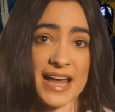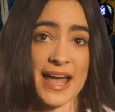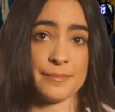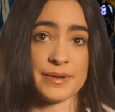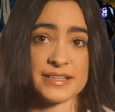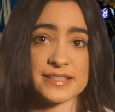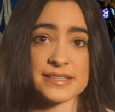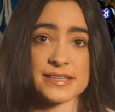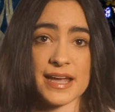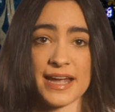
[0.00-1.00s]

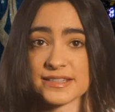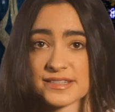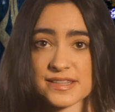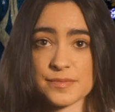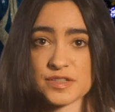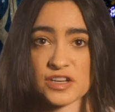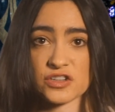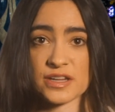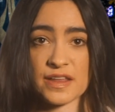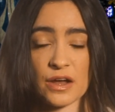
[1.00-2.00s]
ambience, hence the
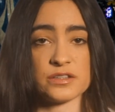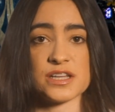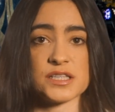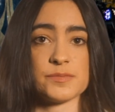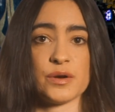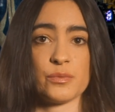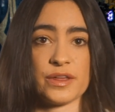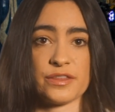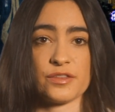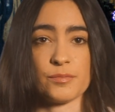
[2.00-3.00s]
obsession in the Old Testament
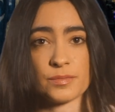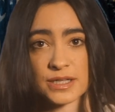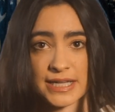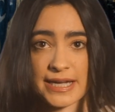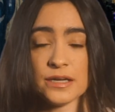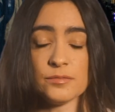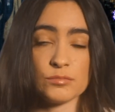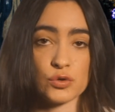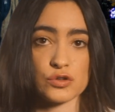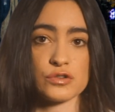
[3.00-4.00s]
with the clean,
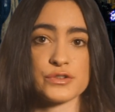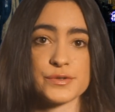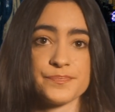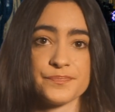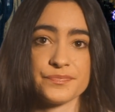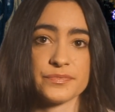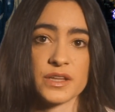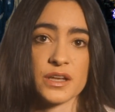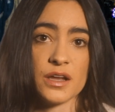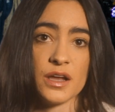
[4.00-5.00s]
mundus.
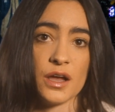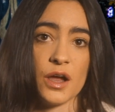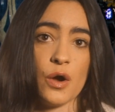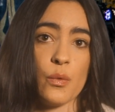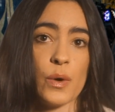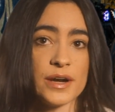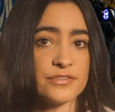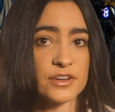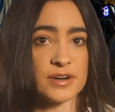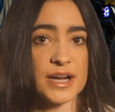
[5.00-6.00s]
One of
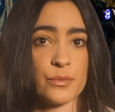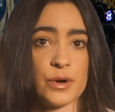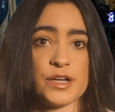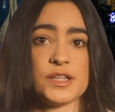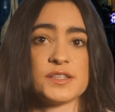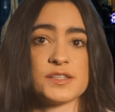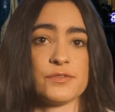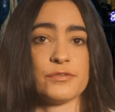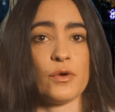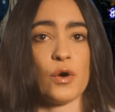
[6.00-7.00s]
the Greek words
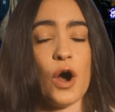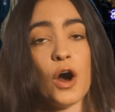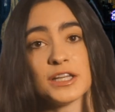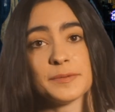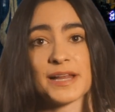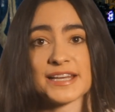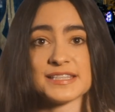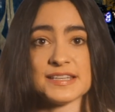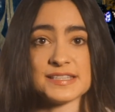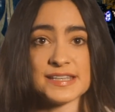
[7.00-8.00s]
for holy place
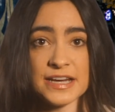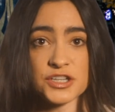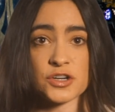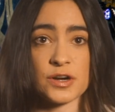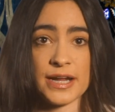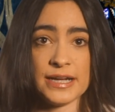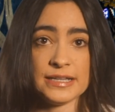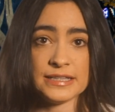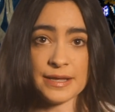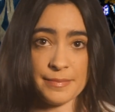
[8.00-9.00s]
is sanctuary,
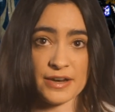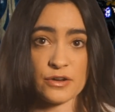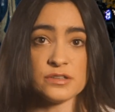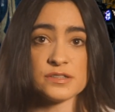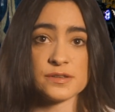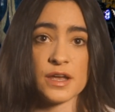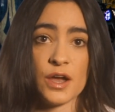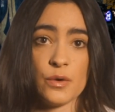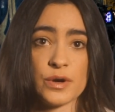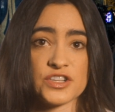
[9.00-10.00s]
themenos,
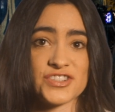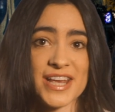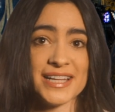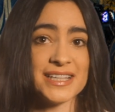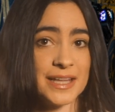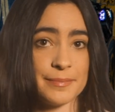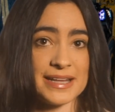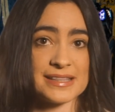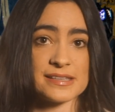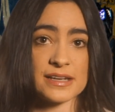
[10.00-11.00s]
which tellingly
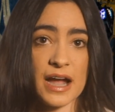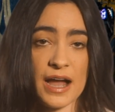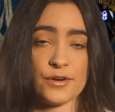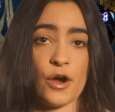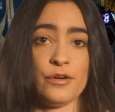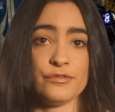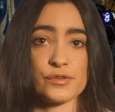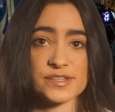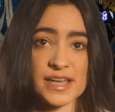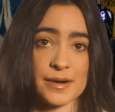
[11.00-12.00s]
means cut off
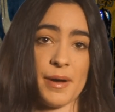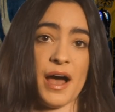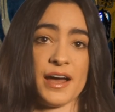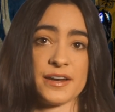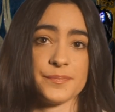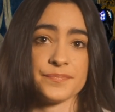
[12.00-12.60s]
or set apart.